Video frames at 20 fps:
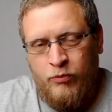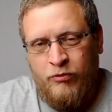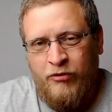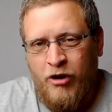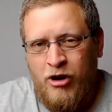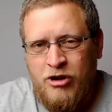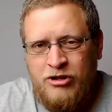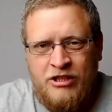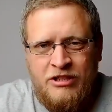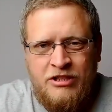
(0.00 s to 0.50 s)

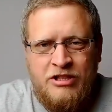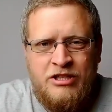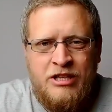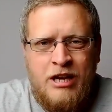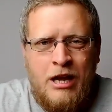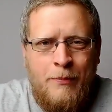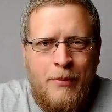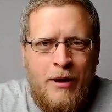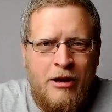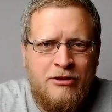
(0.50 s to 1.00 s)
first thing to
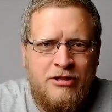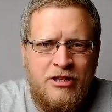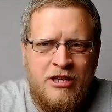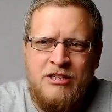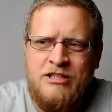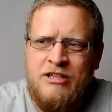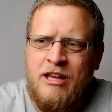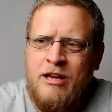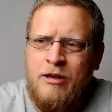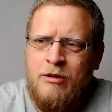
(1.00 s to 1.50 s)
say about it
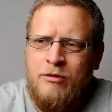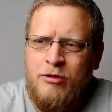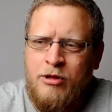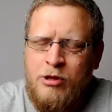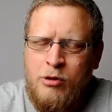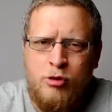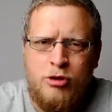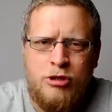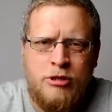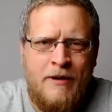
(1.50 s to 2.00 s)
is that
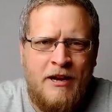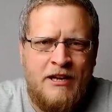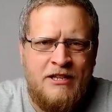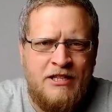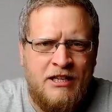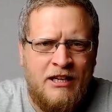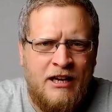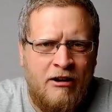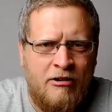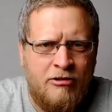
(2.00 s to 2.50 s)
the
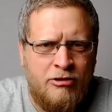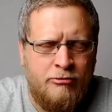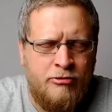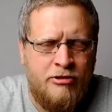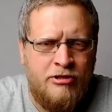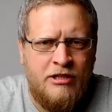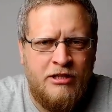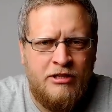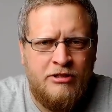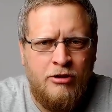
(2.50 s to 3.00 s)
automatic
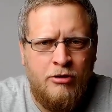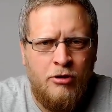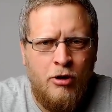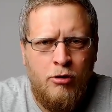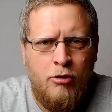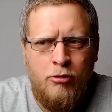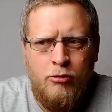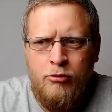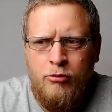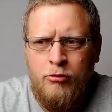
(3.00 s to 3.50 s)
characteristics are
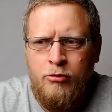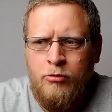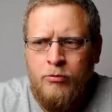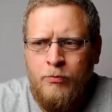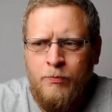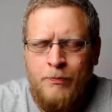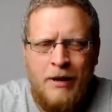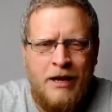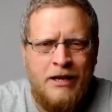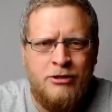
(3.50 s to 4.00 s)
no
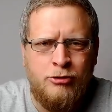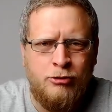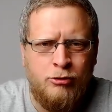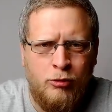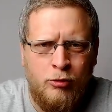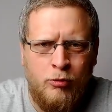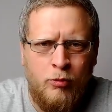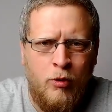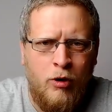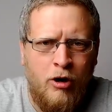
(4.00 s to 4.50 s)
better
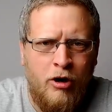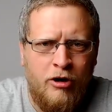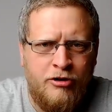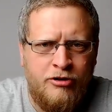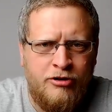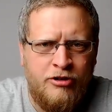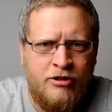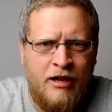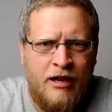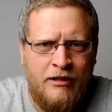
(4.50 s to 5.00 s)
or
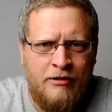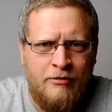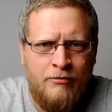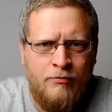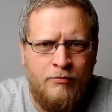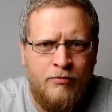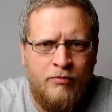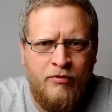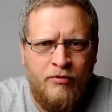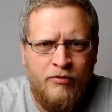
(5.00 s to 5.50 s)
worse
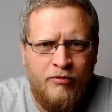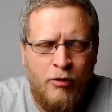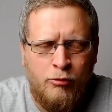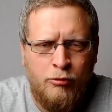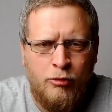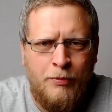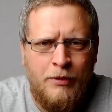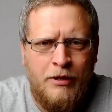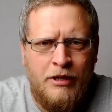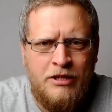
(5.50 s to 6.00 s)
than the
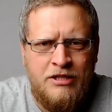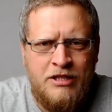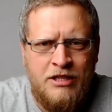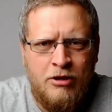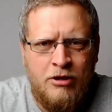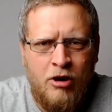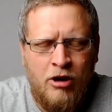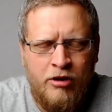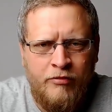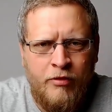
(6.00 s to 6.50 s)

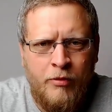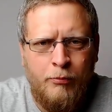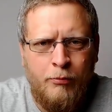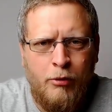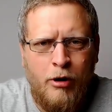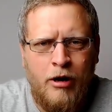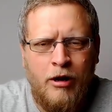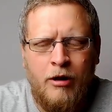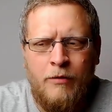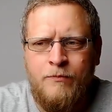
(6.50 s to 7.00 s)
vulnerability kind of
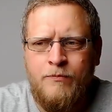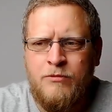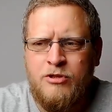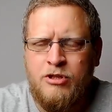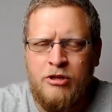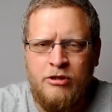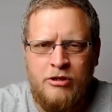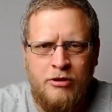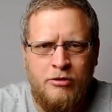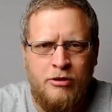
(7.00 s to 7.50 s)
umbrella.
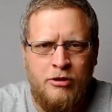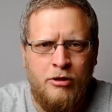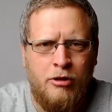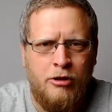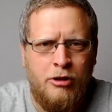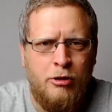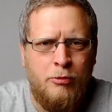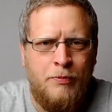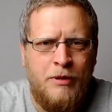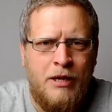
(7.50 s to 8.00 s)
So you know
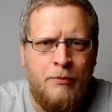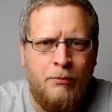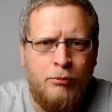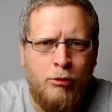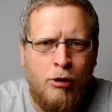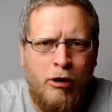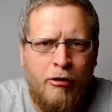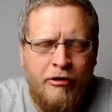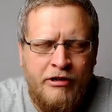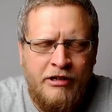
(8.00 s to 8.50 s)
you'd be in
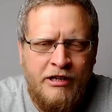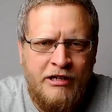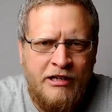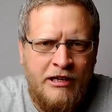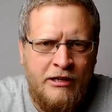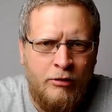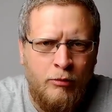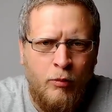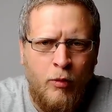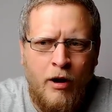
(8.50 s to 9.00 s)
priority need
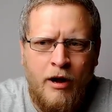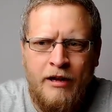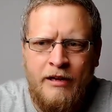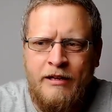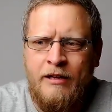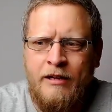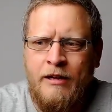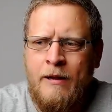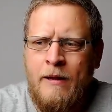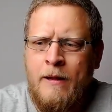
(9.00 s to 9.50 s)
either
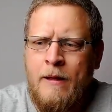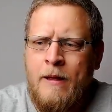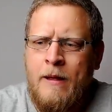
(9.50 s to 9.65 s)
way.